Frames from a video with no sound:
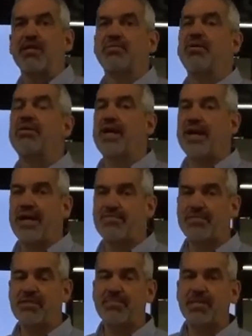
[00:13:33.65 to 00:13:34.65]
we've got to have
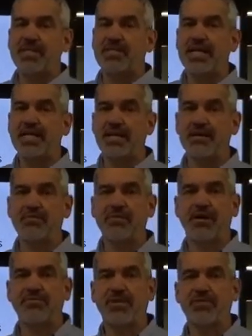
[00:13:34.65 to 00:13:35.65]
something to take our
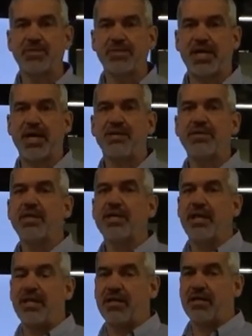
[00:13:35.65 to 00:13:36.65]
voltage out
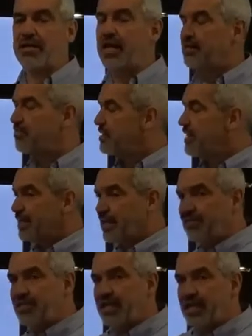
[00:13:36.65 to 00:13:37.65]
and protect
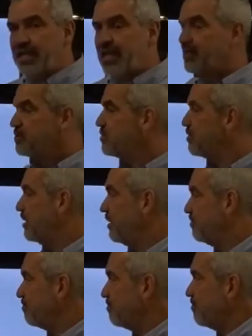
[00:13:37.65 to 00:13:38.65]
everything downstream,
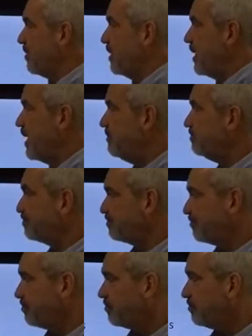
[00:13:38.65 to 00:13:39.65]
okay?
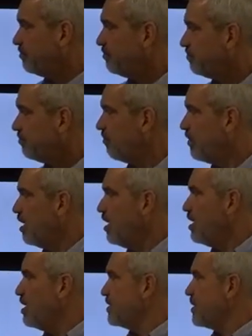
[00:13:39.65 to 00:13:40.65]

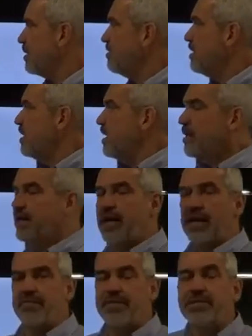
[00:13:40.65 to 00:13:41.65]
So
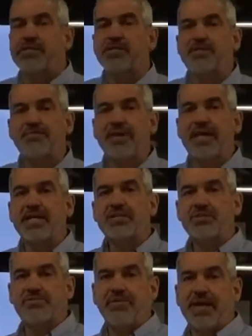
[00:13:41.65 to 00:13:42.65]
this is a
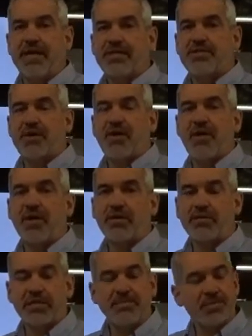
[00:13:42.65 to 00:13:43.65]
phase-to-phase
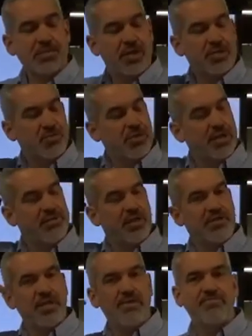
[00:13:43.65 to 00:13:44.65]
arc demonstration. What they've
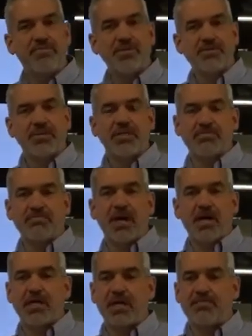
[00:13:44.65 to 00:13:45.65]
done, they've built this
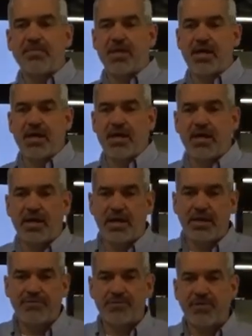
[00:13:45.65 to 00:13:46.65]
mock-up
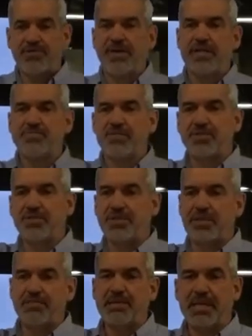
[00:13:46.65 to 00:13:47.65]
of three-phase voltage
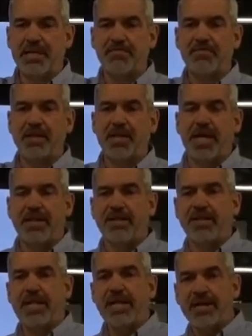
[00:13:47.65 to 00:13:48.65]
coming in, and then
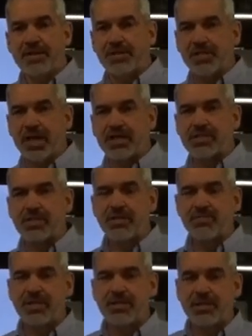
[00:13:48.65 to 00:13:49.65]
they energize it.
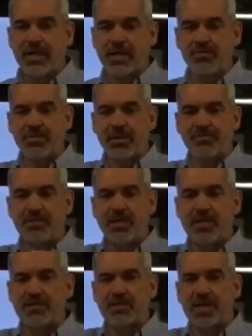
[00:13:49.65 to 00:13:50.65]
And what they've done
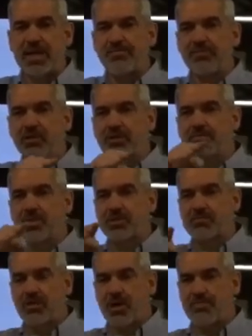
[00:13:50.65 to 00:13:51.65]
is they have looped a
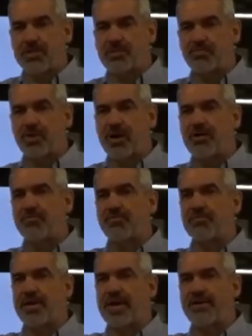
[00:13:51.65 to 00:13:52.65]
small piece of wire
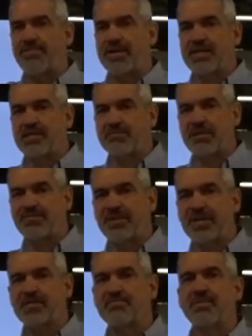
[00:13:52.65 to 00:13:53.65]
from A phase to B
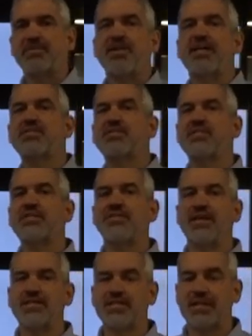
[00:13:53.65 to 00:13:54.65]
phase to C
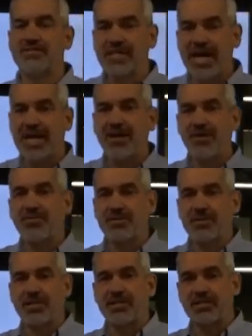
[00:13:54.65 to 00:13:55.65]
phase, and they've tied all
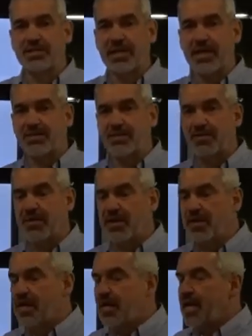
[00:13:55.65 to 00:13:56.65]
three of these together.
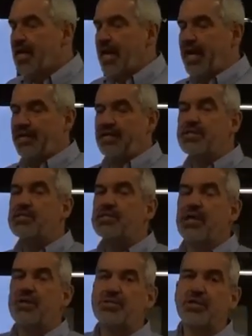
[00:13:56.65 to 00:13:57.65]
And this
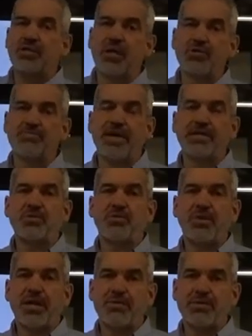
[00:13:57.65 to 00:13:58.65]
also goes back to
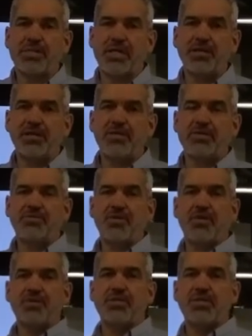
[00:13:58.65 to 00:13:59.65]
what I was telling you as
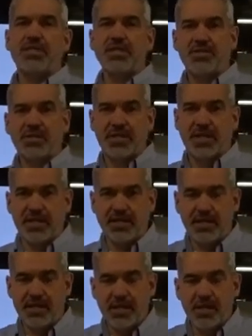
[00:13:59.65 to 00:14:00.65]
far as the disconnect.
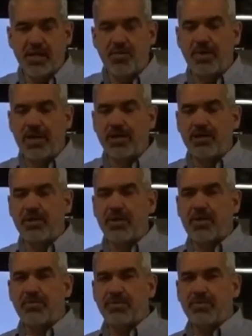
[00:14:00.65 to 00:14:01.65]
When
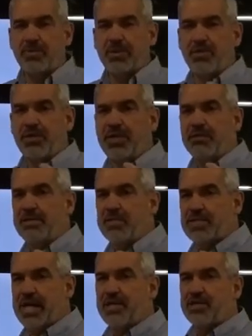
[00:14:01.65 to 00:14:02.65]
you need to be
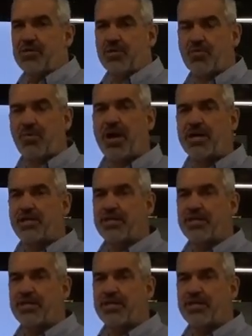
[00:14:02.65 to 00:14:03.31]
standing to the right of the